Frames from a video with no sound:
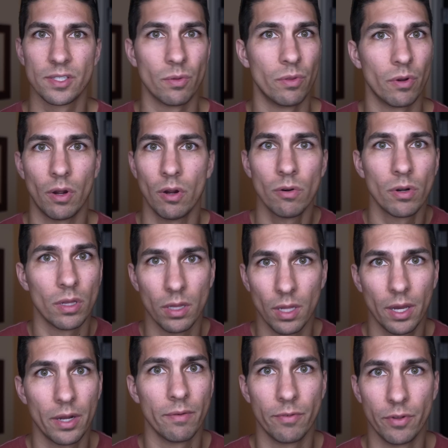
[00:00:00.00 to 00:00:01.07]
So there are a
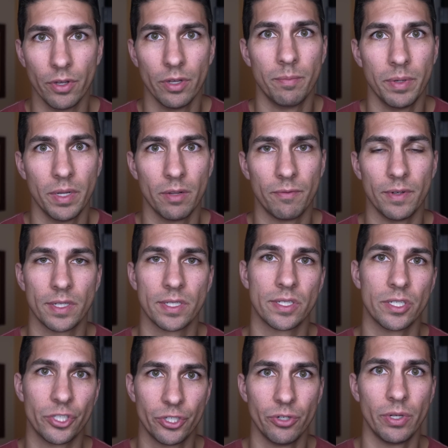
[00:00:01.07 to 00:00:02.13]
lot of good benefits
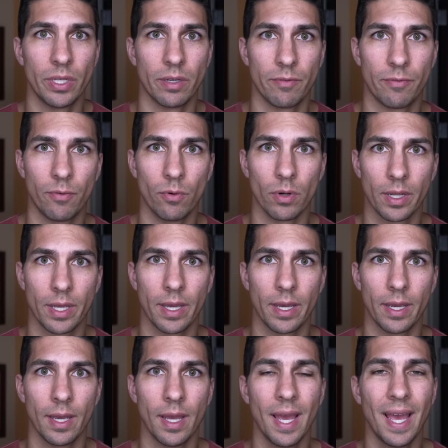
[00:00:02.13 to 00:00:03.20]
to shooting in
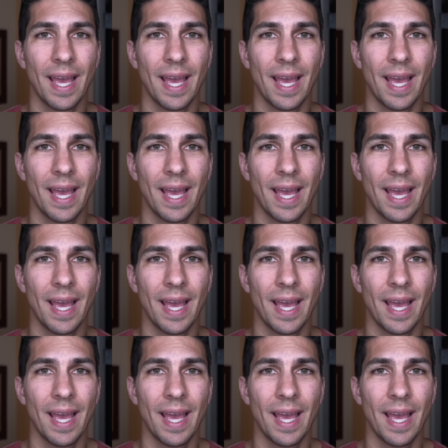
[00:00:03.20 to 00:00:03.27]
4K.